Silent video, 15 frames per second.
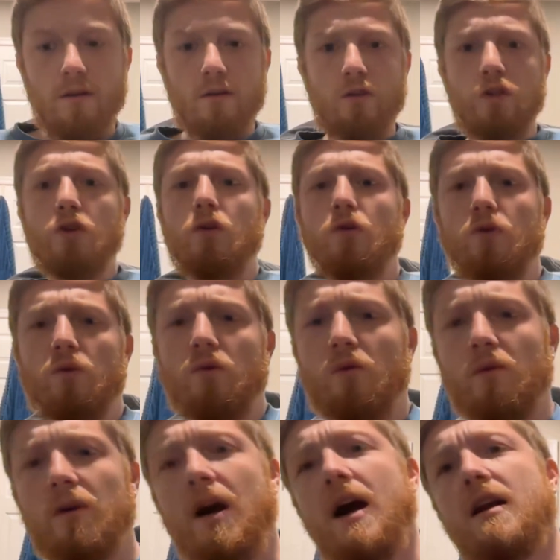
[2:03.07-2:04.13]

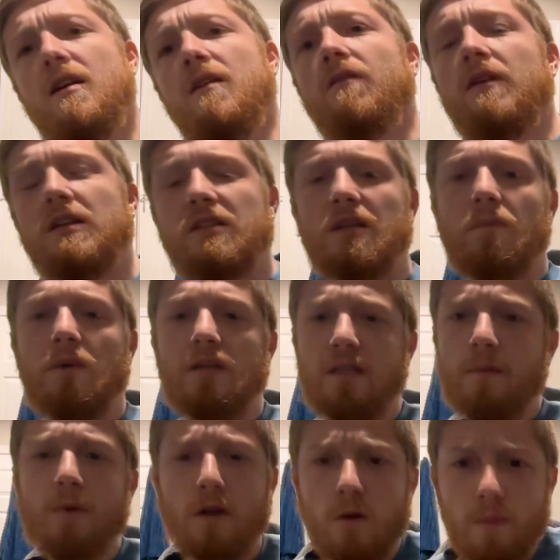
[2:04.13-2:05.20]
to kind of exhibit
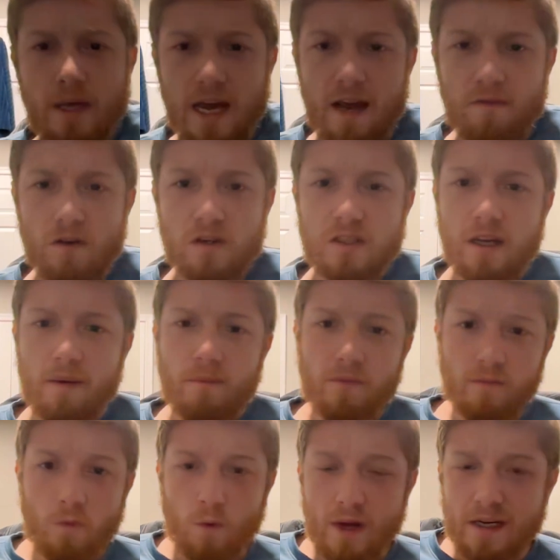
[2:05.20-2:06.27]
typical behaviors
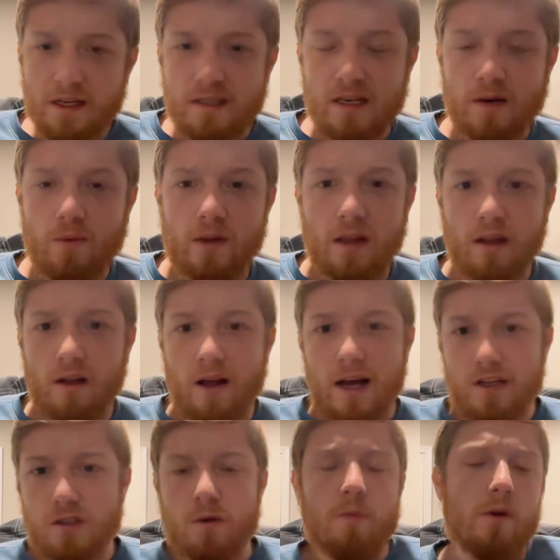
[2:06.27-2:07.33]
I'm witnessing within the
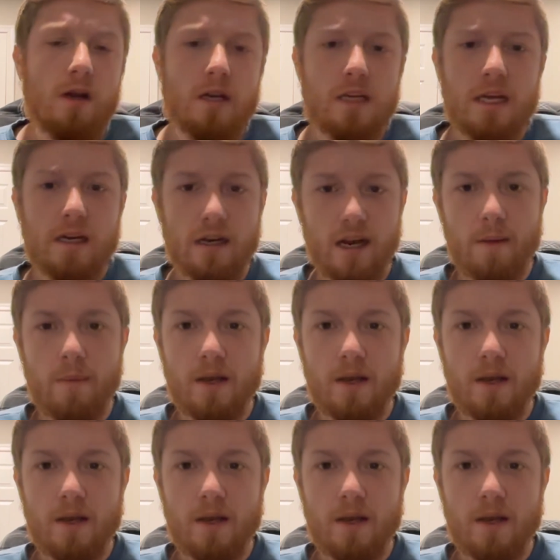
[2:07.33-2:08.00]
classroom on a day-to-day